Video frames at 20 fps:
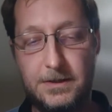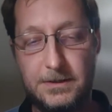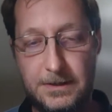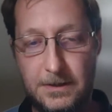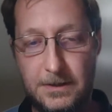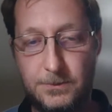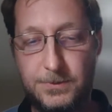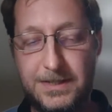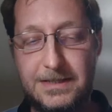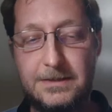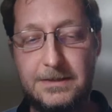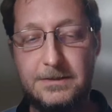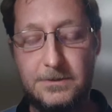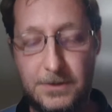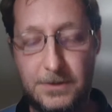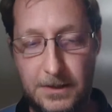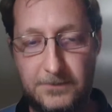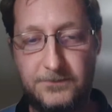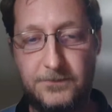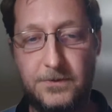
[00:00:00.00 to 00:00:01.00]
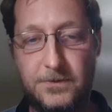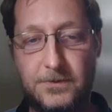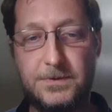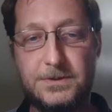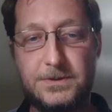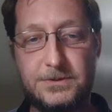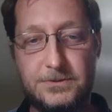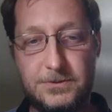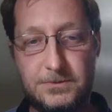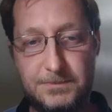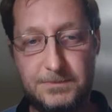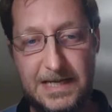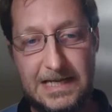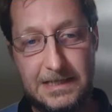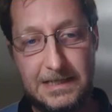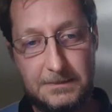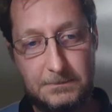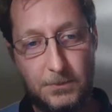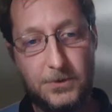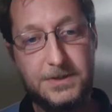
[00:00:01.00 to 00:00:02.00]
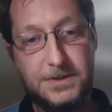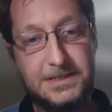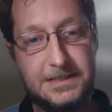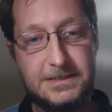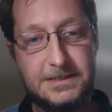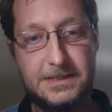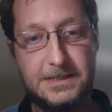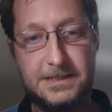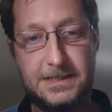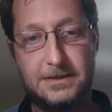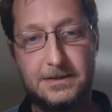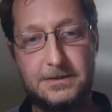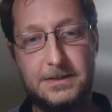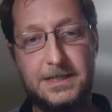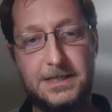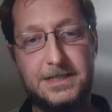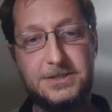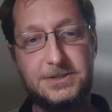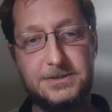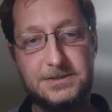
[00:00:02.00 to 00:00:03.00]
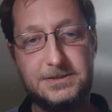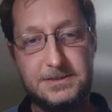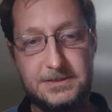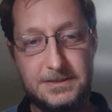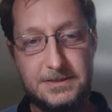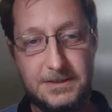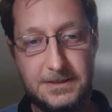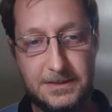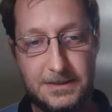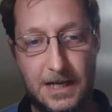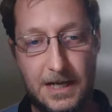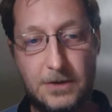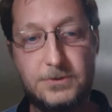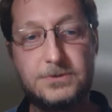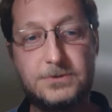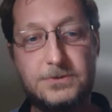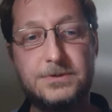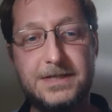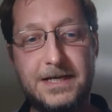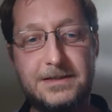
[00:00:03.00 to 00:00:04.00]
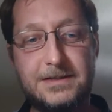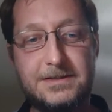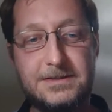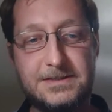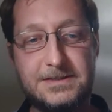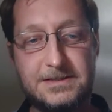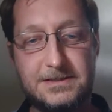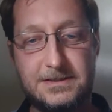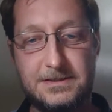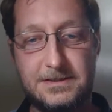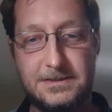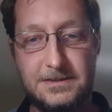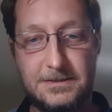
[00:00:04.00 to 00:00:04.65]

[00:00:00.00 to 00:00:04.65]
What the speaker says: we are now really looking forward to make more detailed calculations, how to get this